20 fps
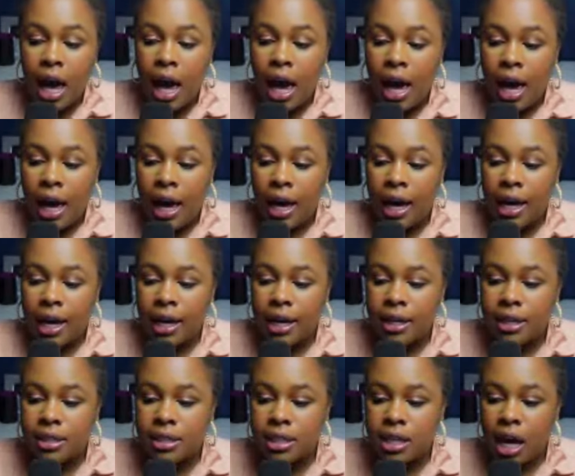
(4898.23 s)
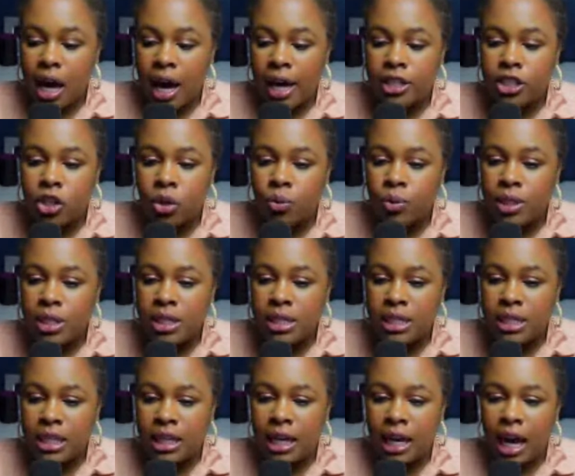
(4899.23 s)
And I don't
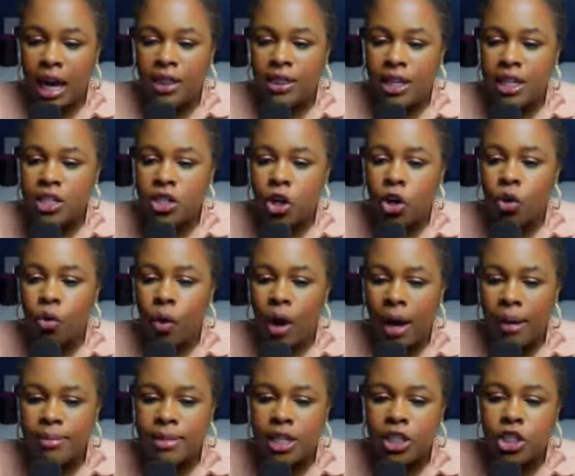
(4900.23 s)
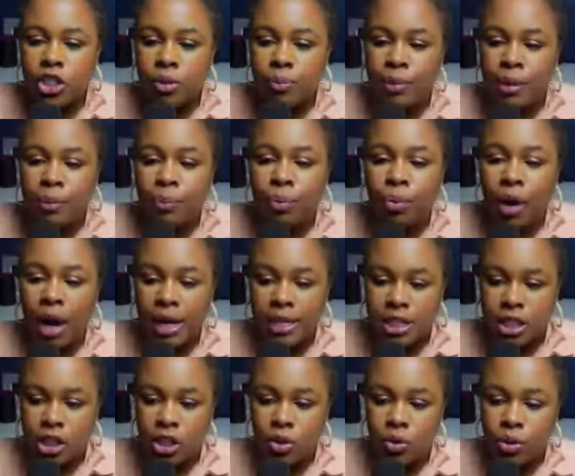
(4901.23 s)
see, these are crimes that should be
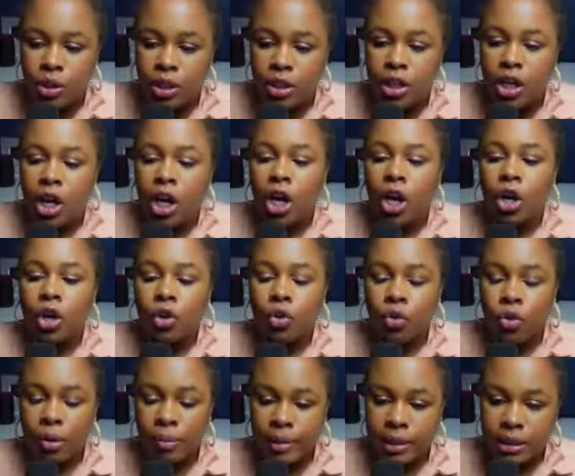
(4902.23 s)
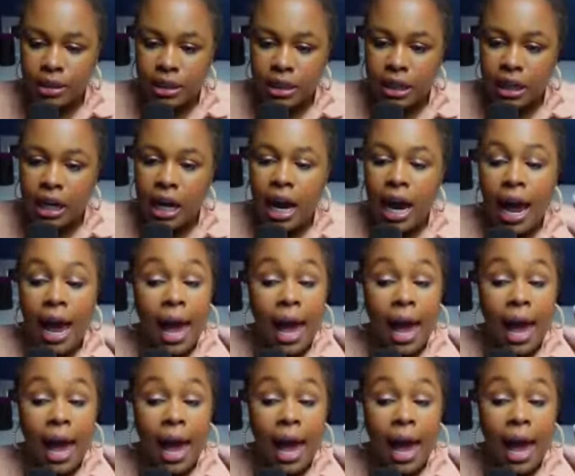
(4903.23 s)
prosecuted criminally.